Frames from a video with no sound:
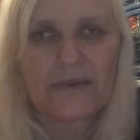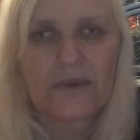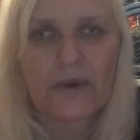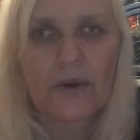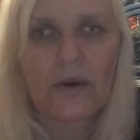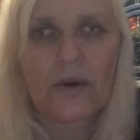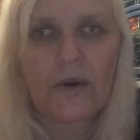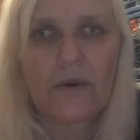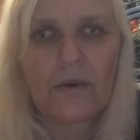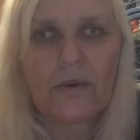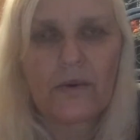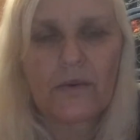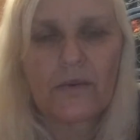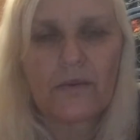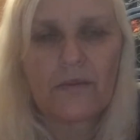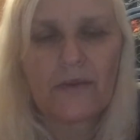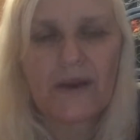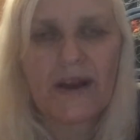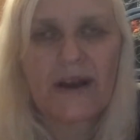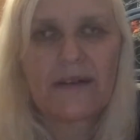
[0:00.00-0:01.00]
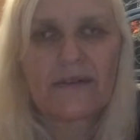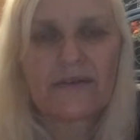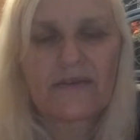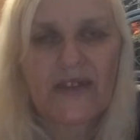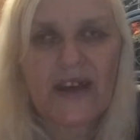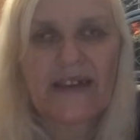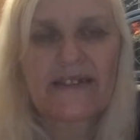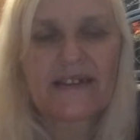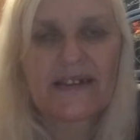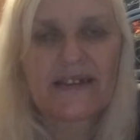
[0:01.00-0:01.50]
"Oh, well,
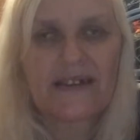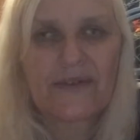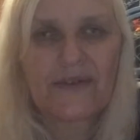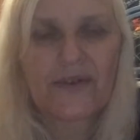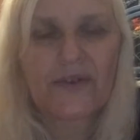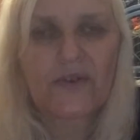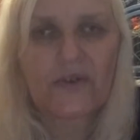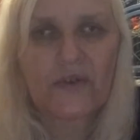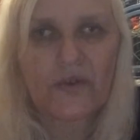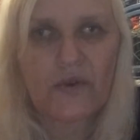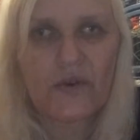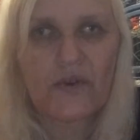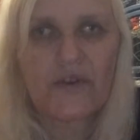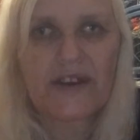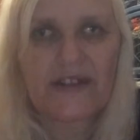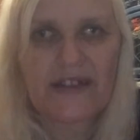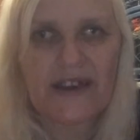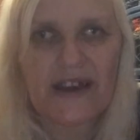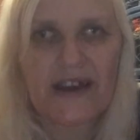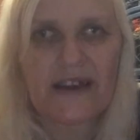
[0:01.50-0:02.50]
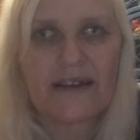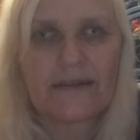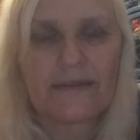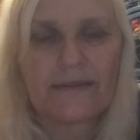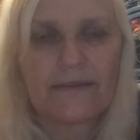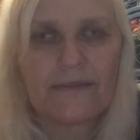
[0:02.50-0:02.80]
that's a different story then."